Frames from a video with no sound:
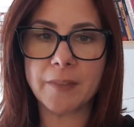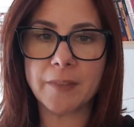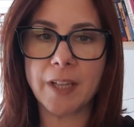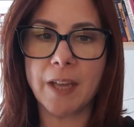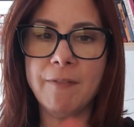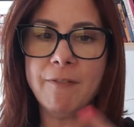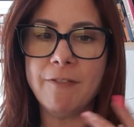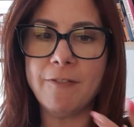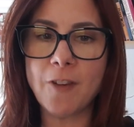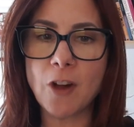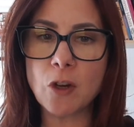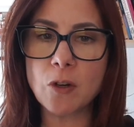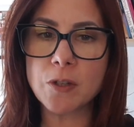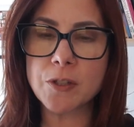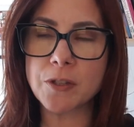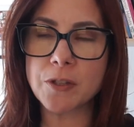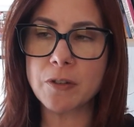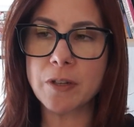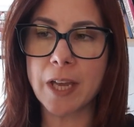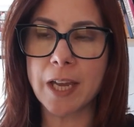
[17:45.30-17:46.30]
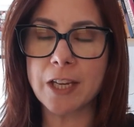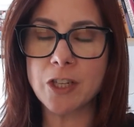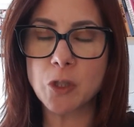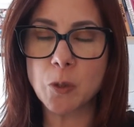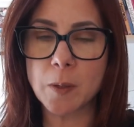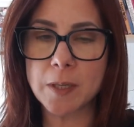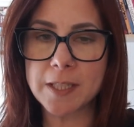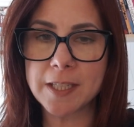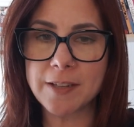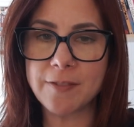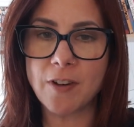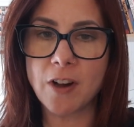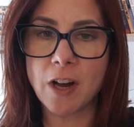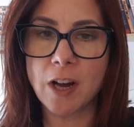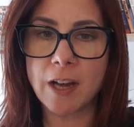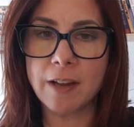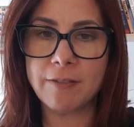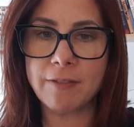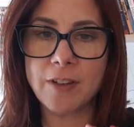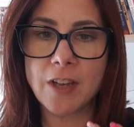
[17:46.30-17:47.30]
And focus on getting
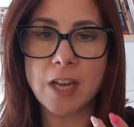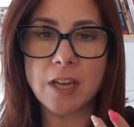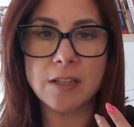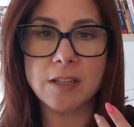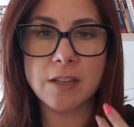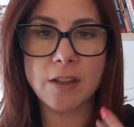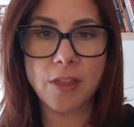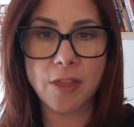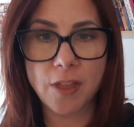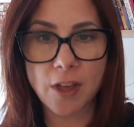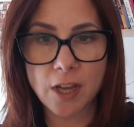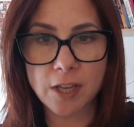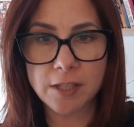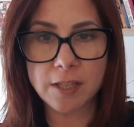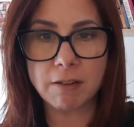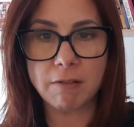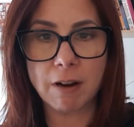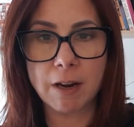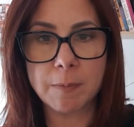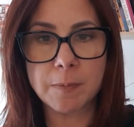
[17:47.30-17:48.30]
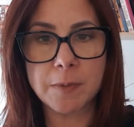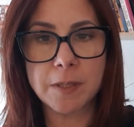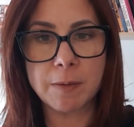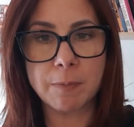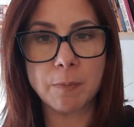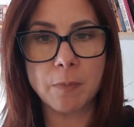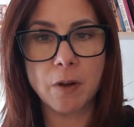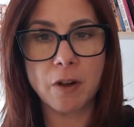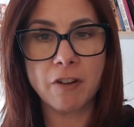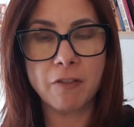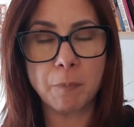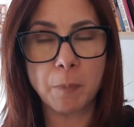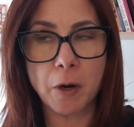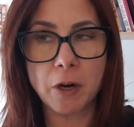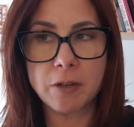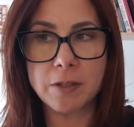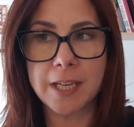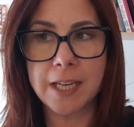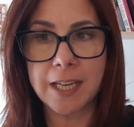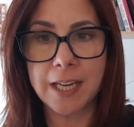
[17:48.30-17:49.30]
25 to 30 grams of
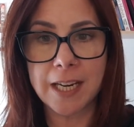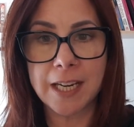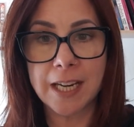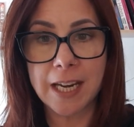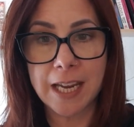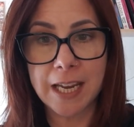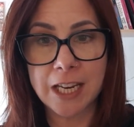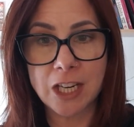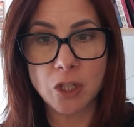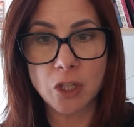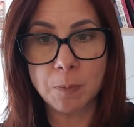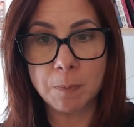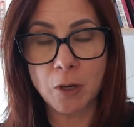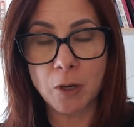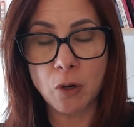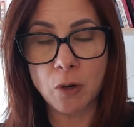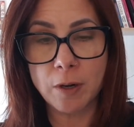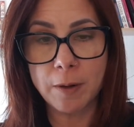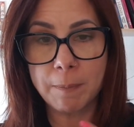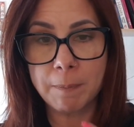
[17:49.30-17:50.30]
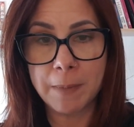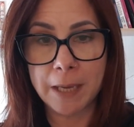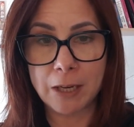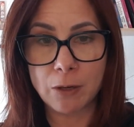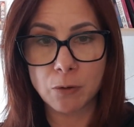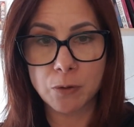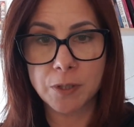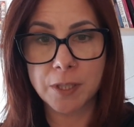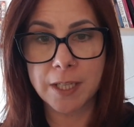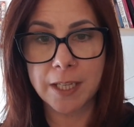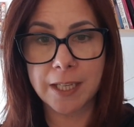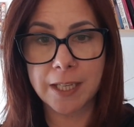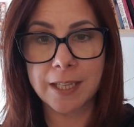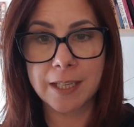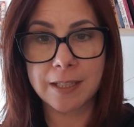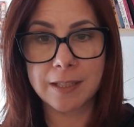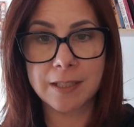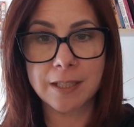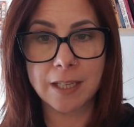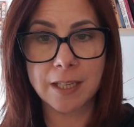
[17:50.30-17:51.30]
protein in each meal to
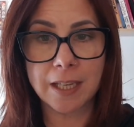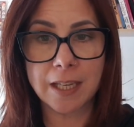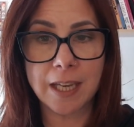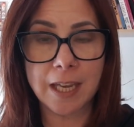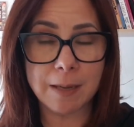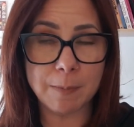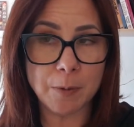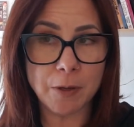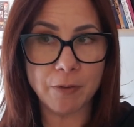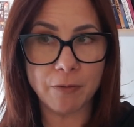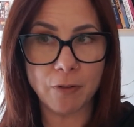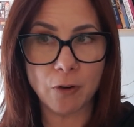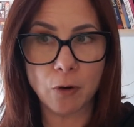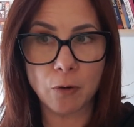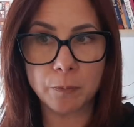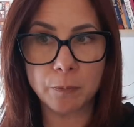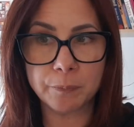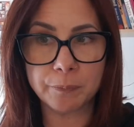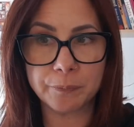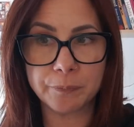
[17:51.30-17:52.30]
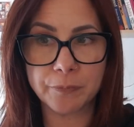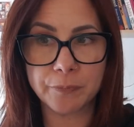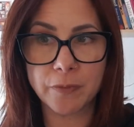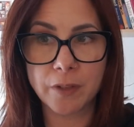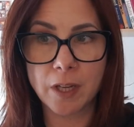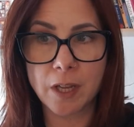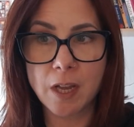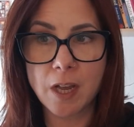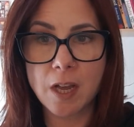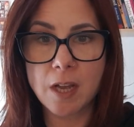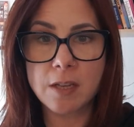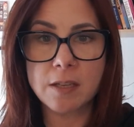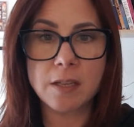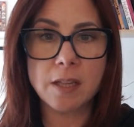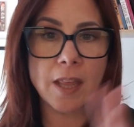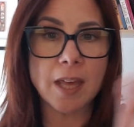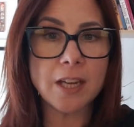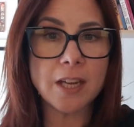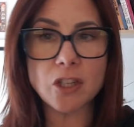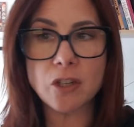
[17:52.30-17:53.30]
keep you full.
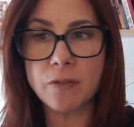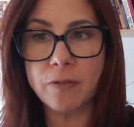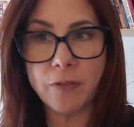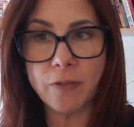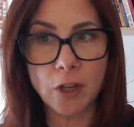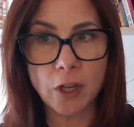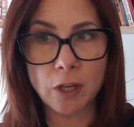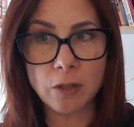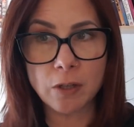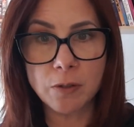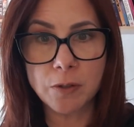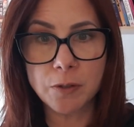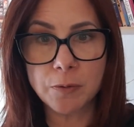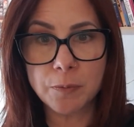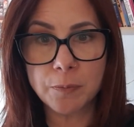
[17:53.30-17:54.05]
So that's your food.